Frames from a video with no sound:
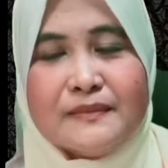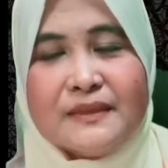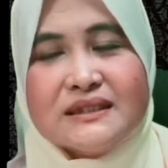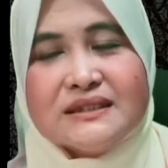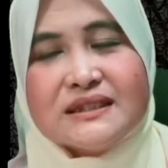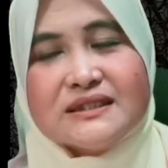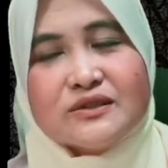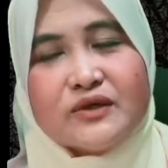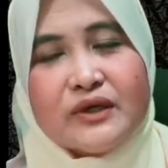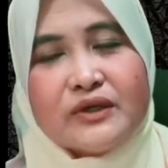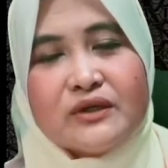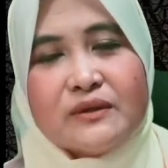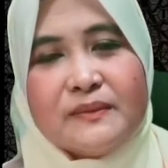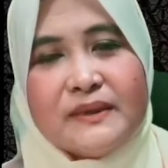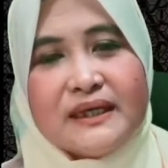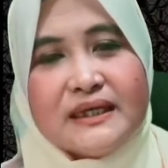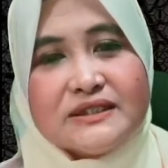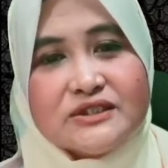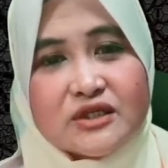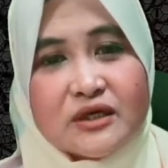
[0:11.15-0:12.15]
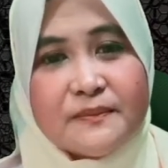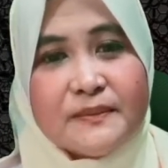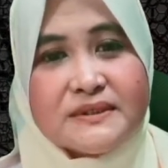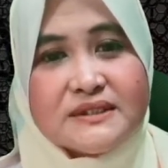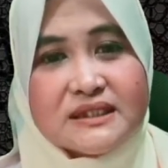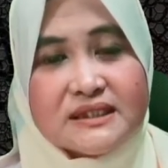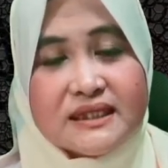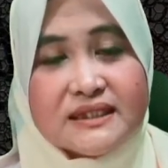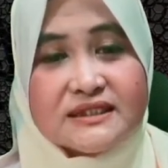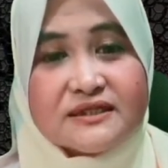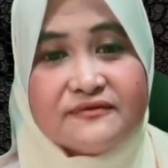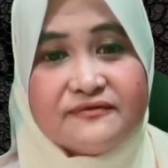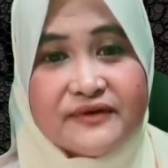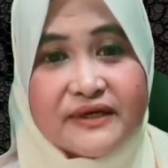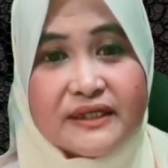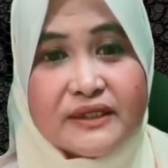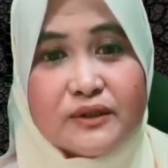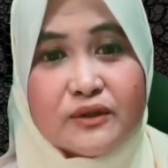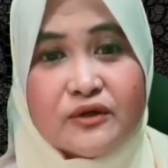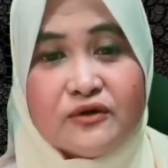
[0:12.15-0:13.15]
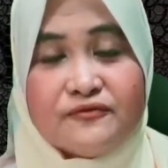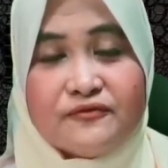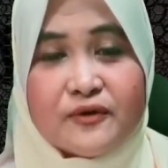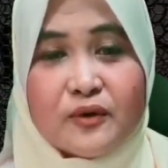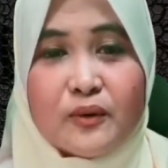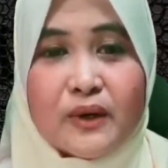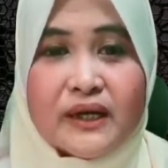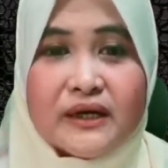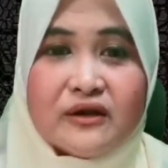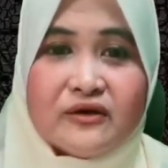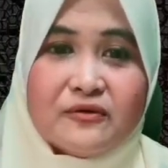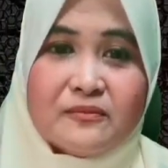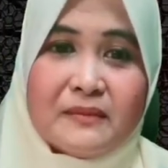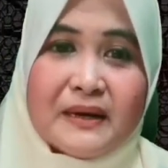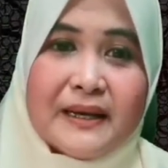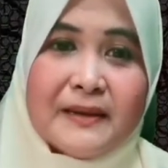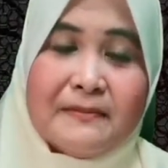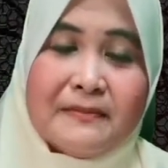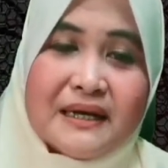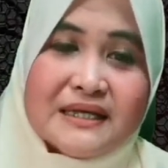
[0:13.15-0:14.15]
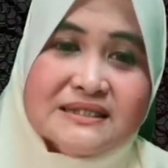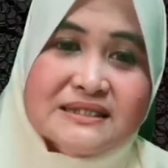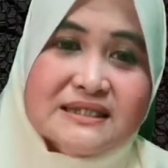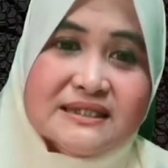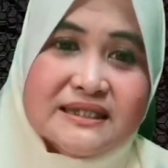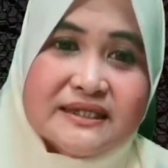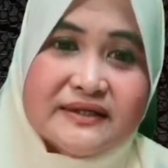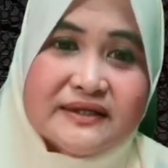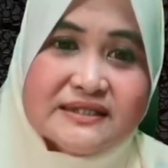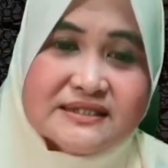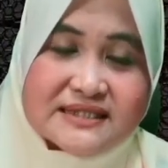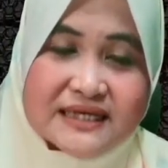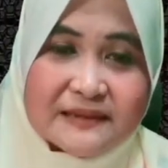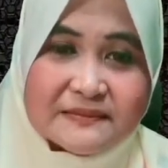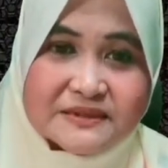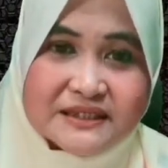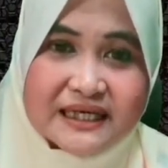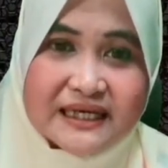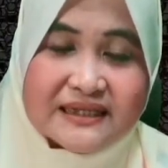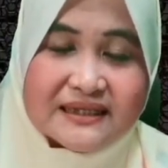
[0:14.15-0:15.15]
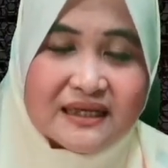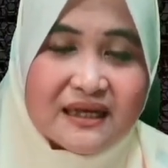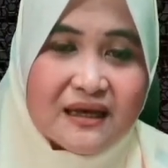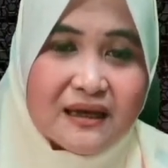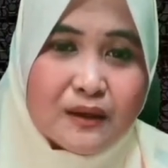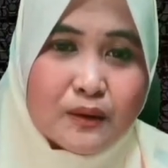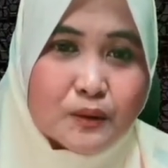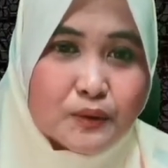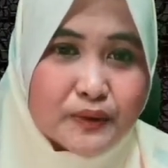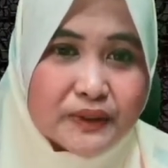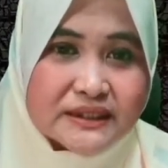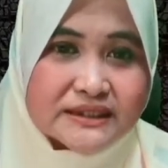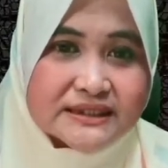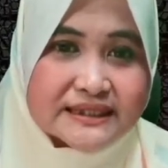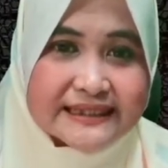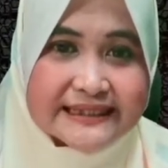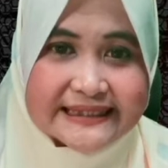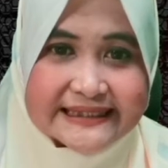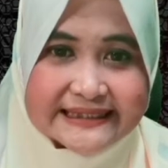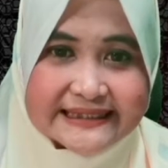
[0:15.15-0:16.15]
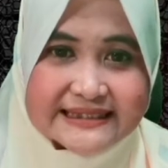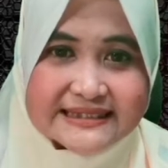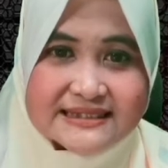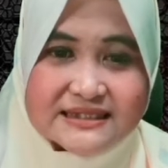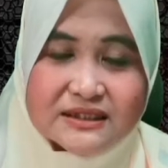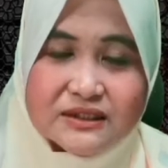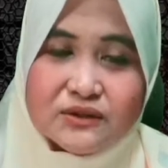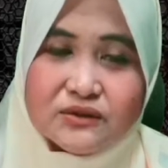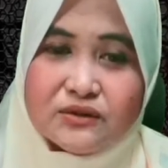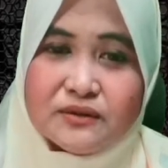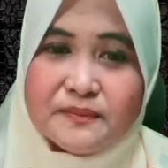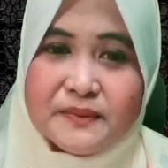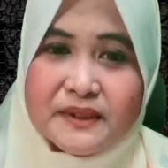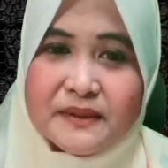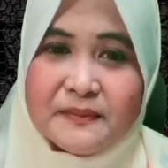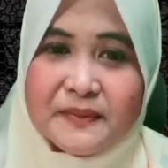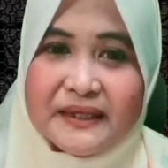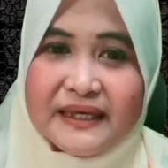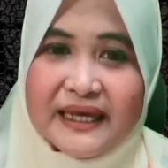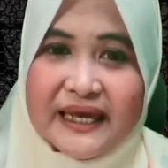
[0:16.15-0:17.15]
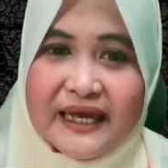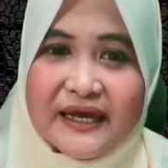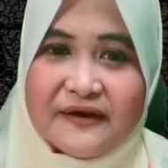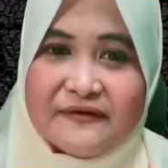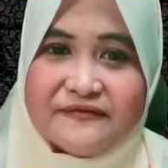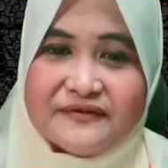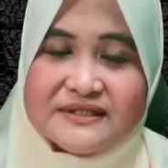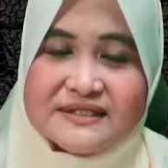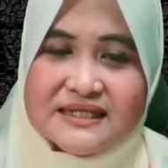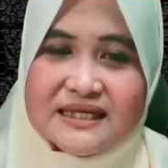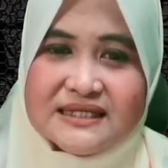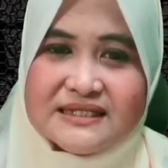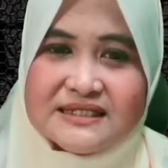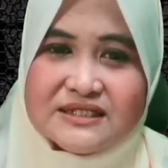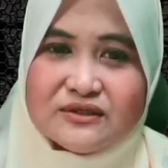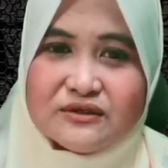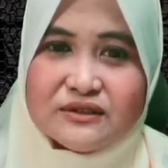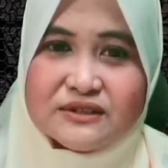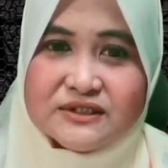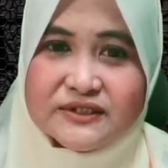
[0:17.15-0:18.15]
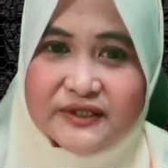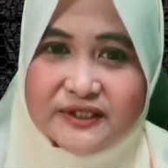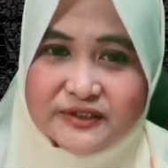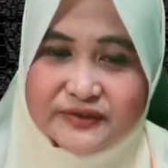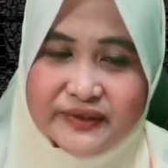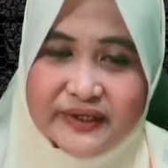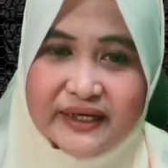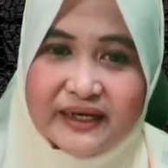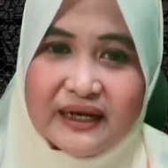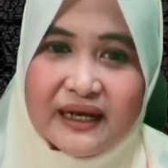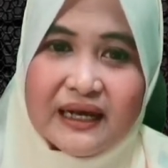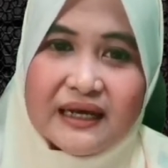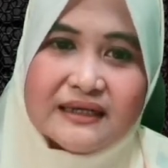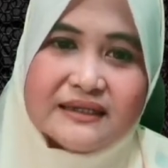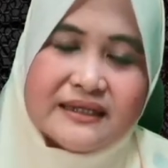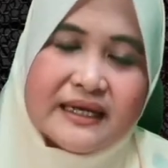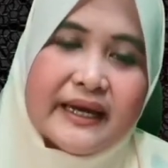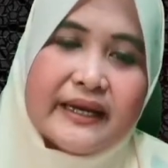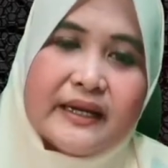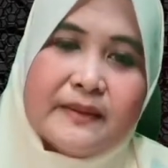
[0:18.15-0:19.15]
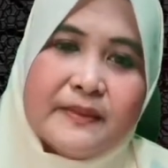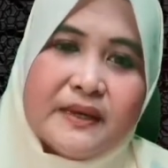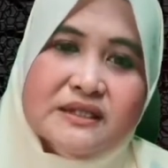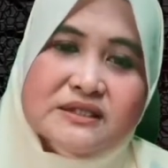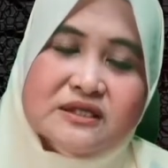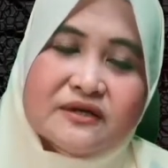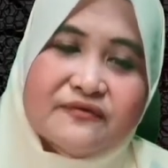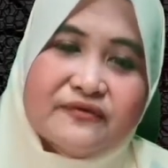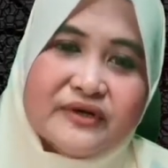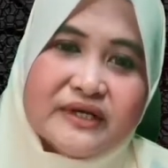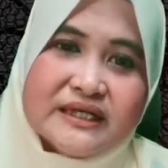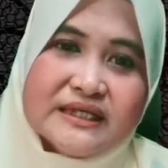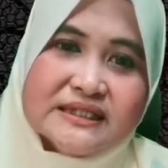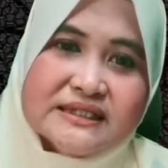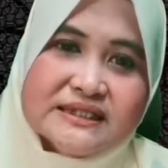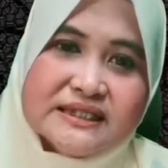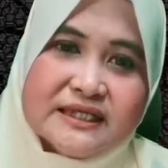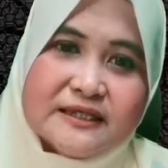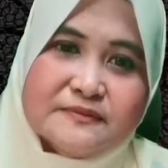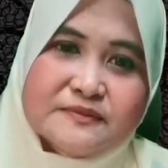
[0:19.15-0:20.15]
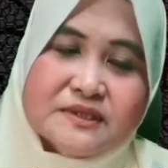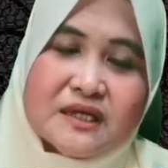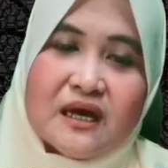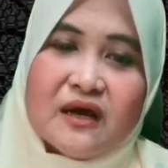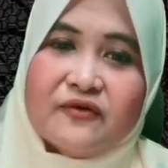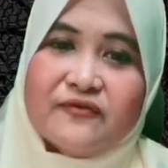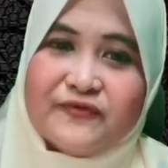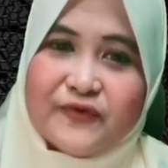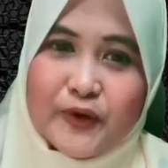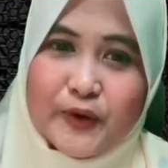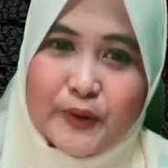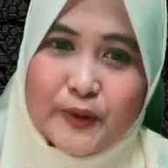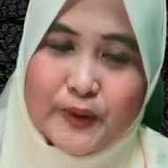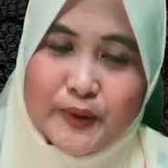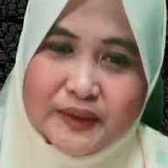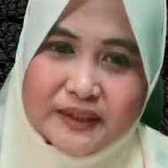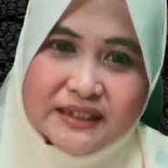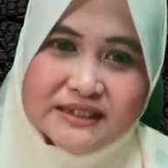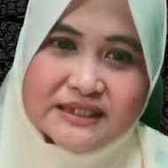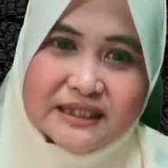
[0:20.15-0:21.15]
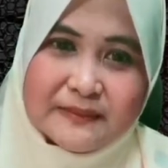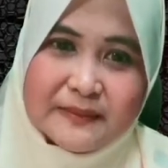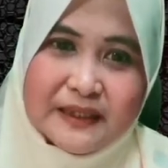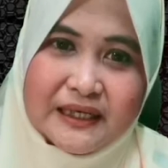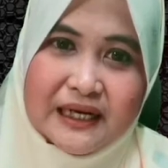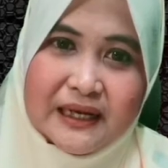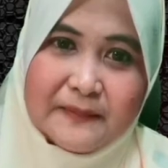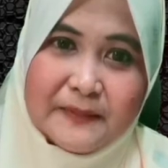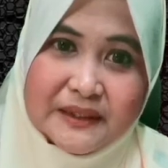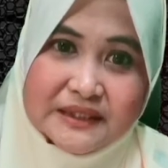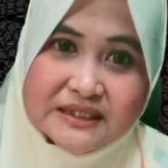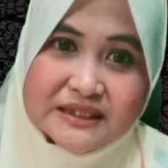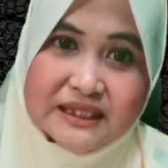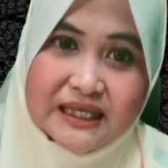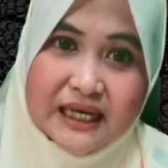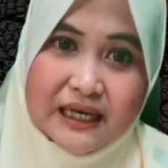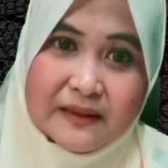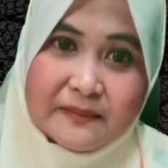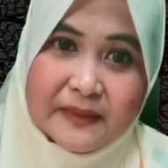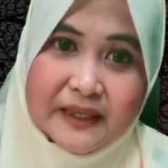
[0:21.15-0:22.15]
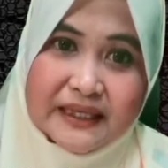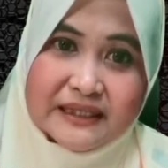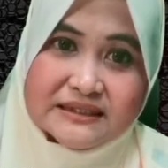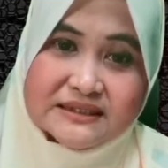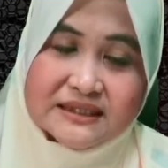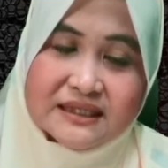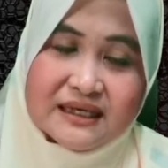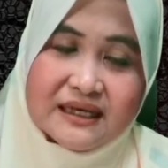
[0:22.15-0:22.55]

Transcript: This is going to be a short presentation video for one of my master degree subject, which is UPTF 6033 Dynamics of Leadership for Dr. Jamilah binti Ahmad.